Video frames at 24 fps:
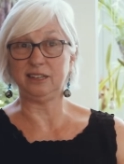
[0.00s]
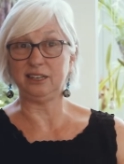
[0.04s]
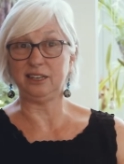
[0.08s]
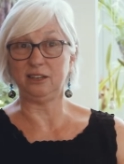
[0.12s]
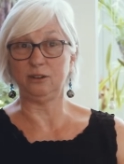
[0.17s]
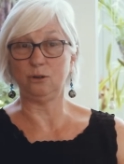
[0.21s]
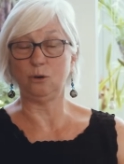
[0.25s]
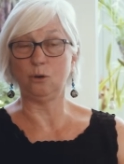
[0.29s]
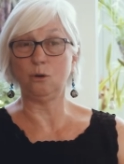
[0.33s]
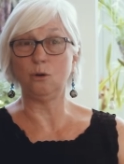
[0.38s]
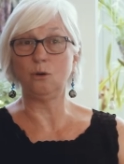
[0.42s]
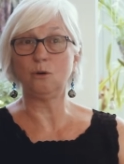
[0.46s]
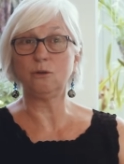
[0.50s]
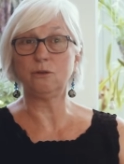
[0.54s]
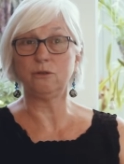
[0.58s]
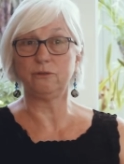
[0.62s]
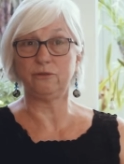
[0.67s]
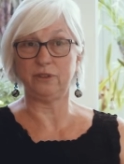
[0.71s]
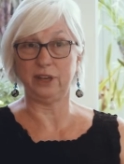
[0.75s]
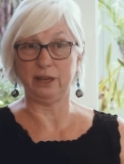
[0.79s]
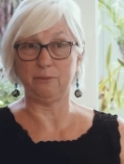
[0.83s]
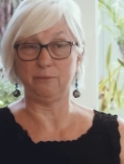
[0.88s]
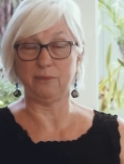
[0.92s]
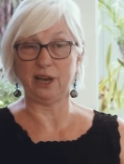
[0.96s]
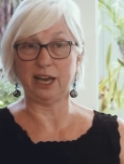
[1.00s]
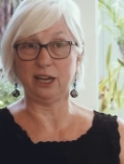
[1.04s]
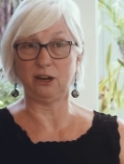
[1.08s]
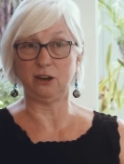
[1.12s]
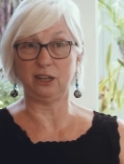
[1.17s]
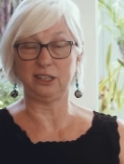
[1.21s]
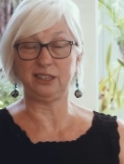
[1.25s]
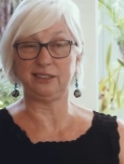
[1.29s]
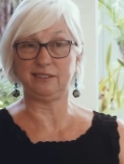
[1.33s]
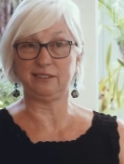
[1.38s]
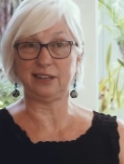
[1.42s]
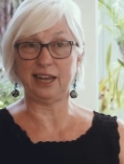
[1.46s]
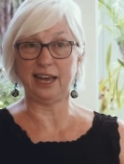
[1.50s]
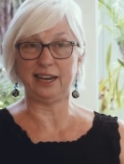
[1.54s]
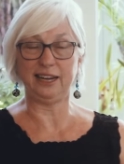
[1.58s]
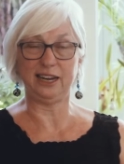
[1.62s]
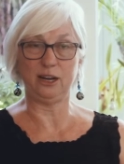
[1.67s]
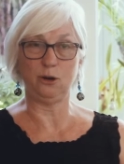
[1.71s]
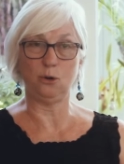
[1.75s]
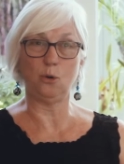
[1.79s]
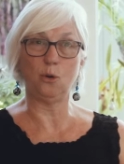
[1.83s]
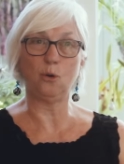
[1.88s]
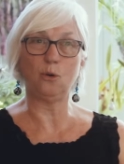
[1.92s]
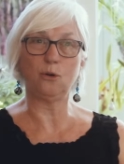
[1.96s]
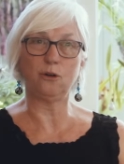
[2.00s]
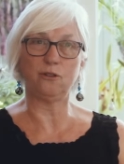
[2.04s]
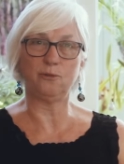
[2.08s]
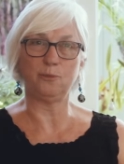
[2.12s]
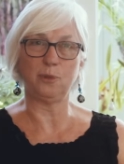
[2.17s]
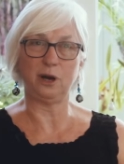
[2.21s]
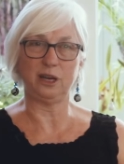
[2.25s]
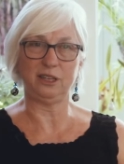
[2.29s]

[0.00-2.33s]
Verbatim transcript: in awe of him and I stand in awe of my